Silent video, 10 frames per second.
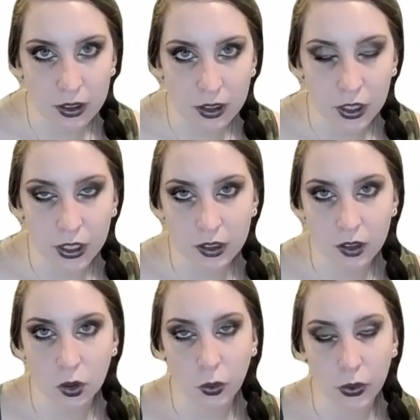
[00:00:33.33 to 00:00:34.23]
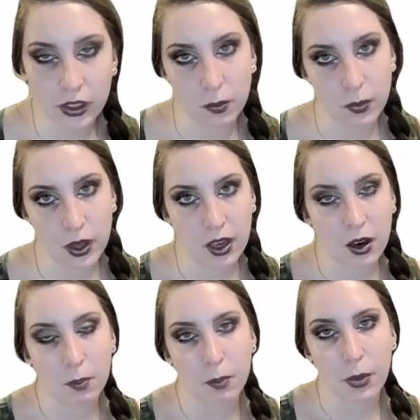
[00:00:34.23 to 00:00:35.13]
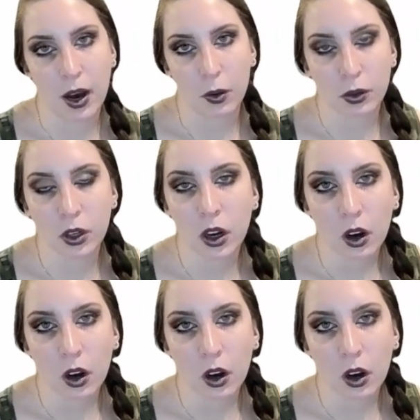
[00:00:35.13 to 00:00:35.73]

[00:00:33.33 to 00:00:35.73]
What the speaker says: series is going to be about